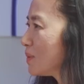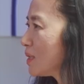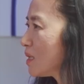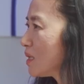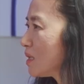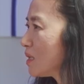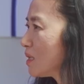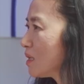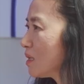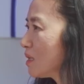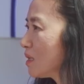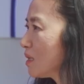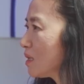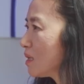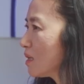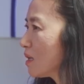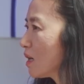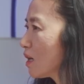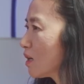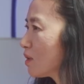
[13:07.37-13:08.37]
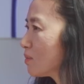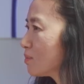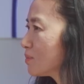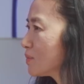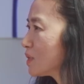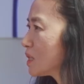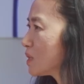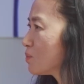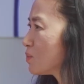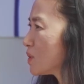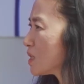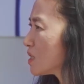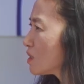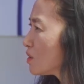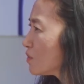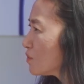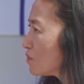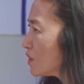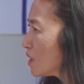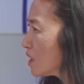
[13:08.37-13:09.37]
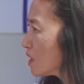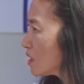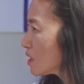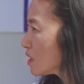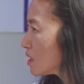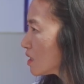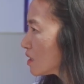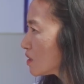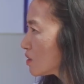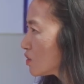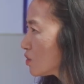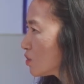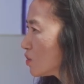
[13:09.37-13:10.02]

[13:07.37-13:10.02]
maybe specific